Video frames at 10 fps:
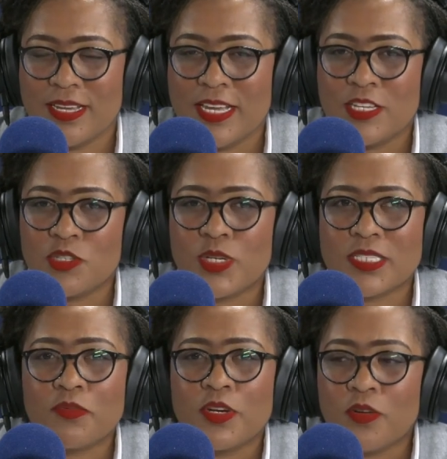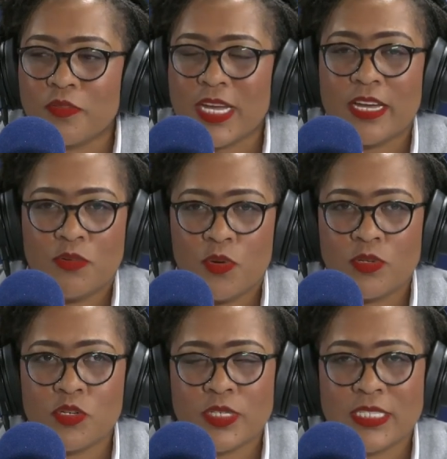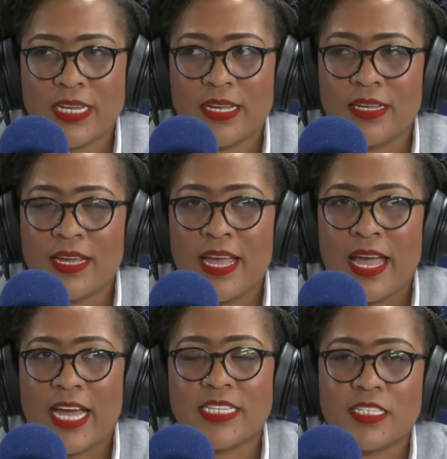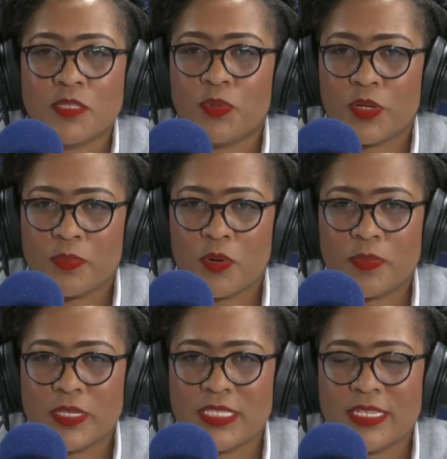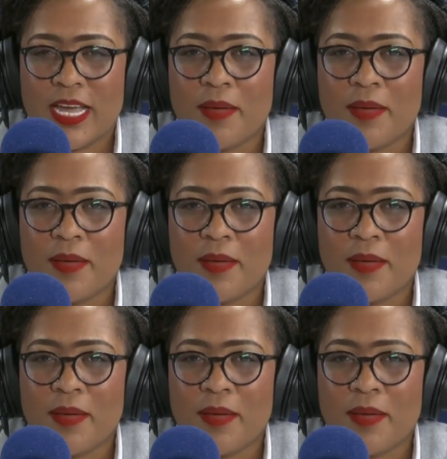Mm. She was afraid of the unknown. She was saying, I just bought a property.